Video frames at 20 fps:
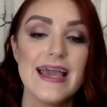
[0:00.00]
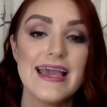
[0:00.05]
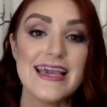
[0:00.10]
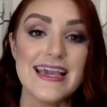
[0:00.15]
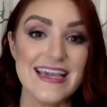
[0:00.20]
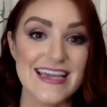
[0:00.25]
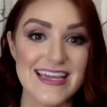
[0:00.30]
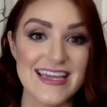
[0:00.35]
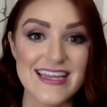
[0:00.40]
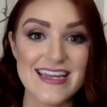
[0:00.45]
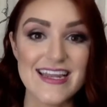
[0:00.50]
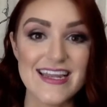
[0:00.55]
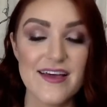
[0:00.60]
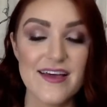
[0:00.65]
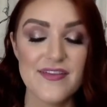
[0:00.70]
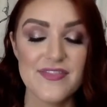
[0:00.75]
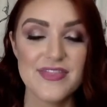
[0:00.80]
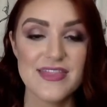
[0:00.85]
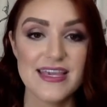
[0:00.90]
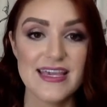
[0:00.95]
in
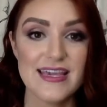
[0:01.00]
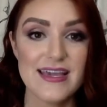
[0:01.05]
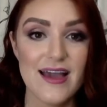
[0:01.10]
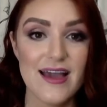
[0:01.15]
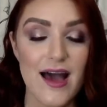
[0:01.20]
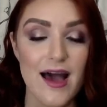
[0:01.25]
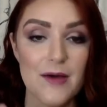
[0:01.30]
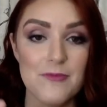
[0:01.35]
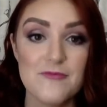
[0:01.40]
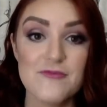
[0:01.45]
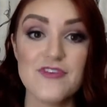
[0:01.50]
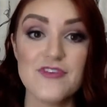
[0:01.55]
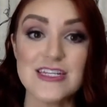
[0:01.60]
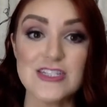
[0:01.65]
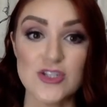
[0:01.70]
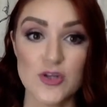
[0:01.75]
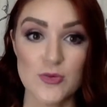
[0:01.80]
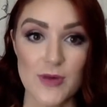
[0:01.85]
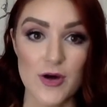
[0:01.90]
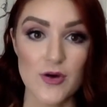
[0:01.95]
the um,
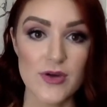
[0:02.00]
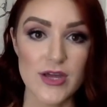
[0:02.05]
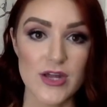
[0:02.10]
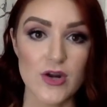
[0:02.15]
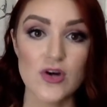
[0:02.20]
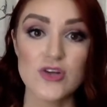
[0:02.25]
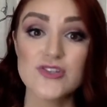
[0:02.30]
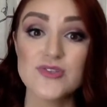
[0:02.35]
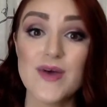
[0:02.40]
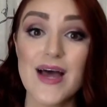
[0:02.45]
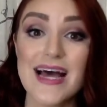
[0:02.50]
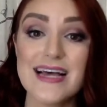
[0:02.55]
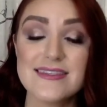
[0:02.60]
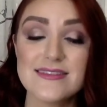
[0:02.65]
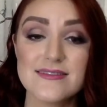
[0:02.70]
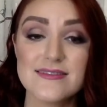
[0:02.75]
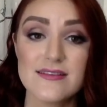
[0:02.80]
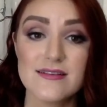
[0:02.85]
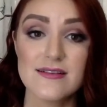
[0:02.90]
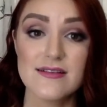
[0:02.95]
facial milk. It also
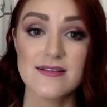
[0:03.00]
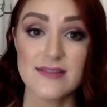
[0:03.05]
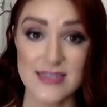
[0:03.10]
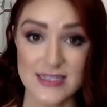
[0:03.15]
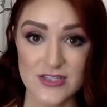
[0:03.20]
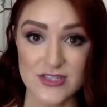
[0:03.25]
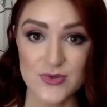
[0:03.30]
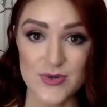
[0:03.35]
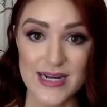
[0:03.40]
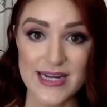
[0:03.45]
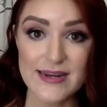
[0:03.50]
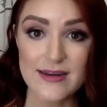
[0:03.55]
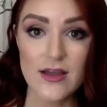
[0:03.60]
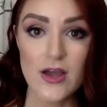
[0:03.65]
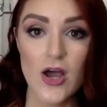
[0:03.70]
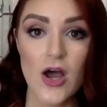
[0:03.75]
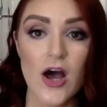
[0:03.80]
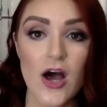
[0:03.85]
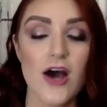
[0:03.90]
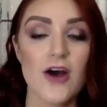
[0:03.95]
has glycerin,
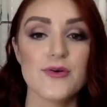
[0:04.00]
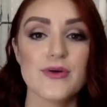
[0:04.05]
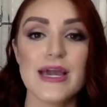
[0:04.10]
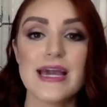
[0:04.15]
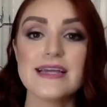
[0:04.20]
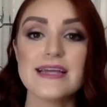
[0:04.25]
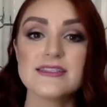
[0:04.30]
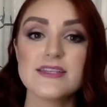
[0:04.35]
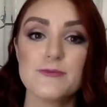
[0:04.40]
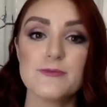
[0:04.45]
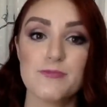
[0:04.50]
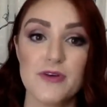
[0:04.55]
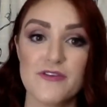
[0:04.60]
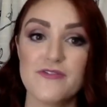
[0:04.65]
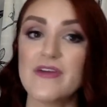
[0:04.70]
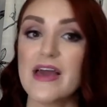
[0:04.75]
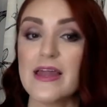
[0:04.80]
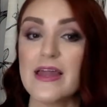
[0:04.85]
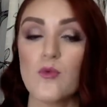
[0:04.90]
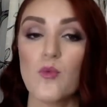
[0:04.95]
okay, to
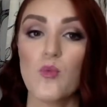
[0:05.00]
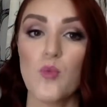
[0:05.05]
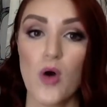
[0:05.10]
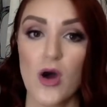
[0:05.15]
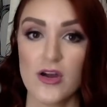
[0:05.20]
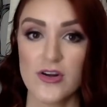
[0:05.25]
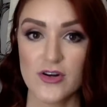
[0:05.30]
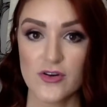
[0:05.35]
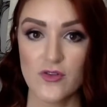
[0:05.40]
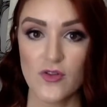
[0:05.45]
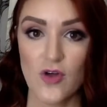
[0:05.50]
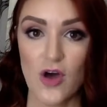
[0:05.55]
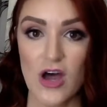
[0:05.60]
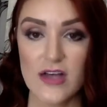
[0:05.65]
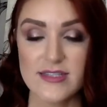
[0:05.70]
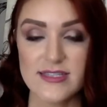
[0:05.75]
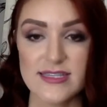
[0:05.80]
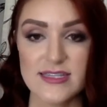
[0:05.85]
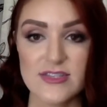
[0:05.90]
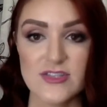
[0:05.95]
prevent water
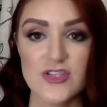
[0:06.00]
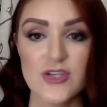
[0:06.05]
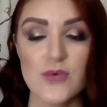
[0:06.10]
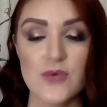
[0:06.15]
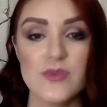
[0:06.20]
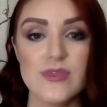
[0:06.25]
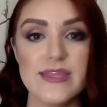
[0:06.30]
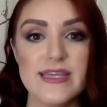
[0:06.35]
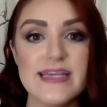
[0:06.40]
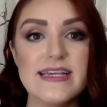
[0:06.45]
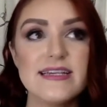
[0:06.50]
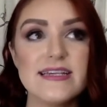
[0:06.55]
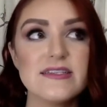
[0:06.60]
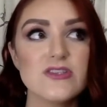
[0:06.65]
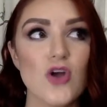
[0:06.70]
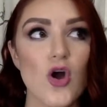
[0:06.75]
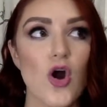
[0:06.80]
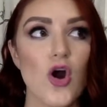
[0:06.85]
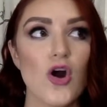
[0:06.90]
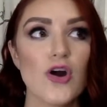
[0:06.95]
loss. And so
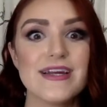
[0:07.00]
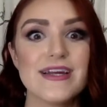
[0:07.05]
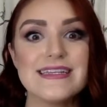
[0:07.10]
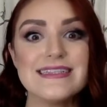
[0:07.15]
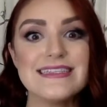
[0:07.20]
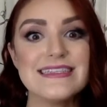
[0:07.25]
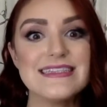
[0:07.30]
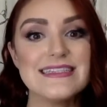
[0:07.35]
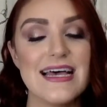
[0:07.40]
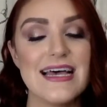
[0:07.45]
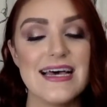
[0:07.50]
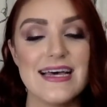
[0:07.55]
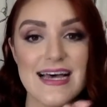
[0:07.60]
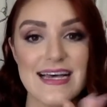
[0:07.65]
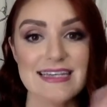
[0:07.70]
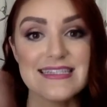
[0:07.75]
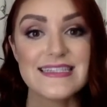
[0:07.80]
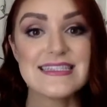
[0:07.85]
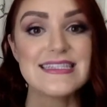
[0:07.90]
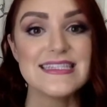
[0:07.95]
these are in
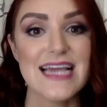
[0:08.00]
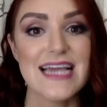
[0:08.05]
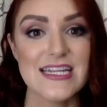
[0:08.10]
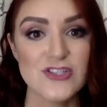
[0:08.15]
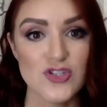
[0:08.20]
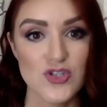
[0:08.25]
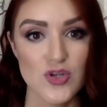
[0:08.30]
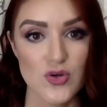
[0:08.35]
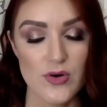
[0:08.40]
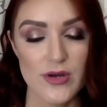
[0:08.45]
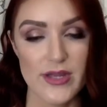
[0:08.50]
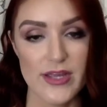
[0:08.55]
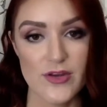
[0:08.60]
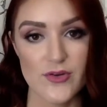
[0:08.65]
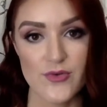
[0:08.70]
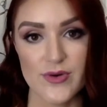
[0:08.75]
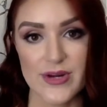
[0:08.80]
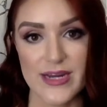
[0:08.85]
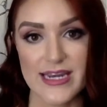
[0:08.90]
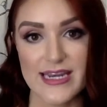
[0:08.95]
essential
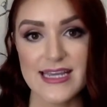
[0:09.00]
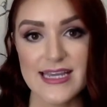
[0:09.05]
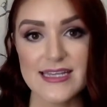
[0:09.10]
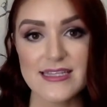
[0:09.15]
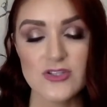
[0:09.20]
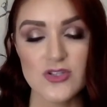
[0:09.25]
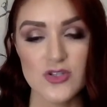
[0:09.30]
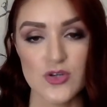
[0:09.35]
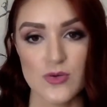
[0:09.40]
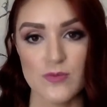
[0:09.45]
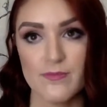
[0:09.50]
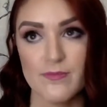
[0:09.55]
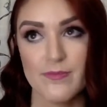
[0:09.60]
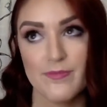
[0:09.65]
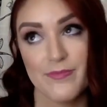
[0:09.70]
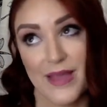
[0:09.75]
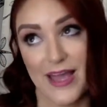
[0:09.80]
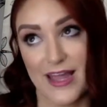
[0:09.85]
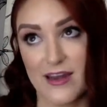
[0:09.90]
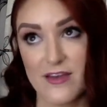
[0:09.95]
ingredients or
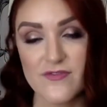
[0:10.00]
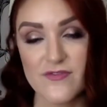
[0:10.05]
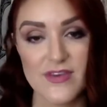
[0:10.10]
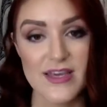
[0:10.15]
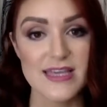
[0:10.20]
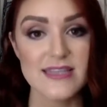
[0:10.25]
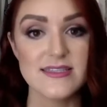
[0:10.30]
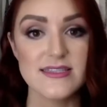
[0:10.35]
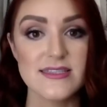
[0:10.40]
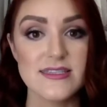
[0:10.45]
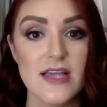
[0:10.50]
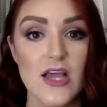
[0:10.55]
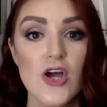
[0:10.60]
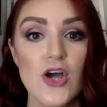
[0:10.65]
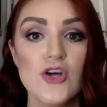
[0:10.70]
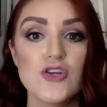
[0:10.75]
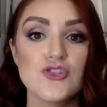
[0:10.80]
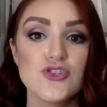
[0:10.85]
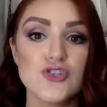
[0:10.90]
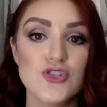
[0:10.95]
benefits
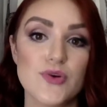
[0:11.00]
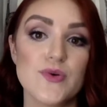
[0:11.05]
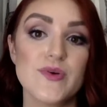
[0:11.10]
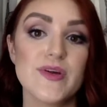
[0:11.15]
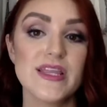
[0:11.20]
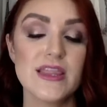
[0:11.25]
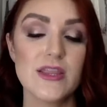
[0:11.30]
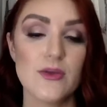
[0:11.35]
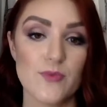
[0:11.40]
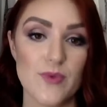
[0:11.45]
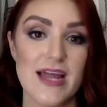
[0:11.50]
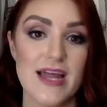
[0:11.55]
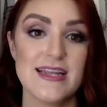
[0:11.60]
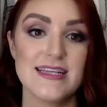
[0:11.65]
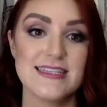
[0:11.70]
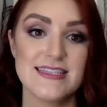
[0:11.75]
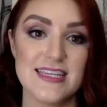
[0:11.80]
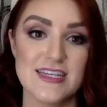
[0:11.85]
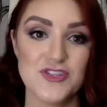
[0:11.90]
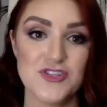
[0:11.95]
during the
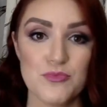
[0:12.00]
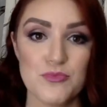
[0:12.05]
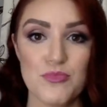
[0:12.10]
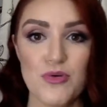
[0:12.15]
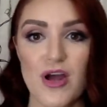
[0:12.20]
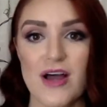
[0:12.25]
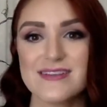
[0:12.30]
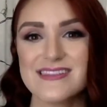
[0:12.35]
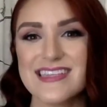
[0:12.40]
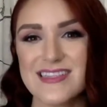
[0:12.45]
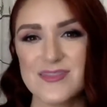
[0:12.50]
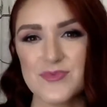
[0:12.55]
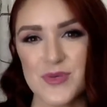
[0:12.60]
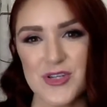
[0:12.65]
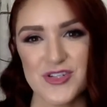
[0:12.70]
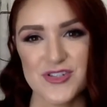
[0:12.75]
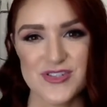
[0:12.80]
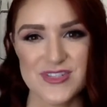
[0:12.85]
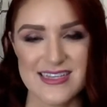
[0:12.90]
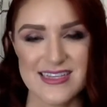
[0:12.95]
retinization process
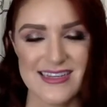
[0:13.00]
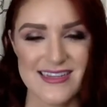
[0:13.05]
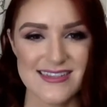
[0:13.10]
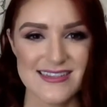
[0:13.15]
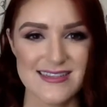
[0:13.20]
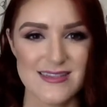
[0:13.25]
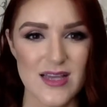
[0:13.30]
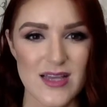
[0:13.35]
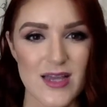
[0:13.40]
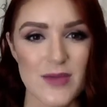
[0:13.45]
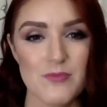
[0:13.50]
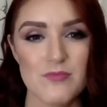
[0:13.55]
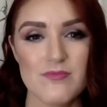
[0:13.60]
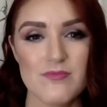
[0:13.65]
when your skin is eh,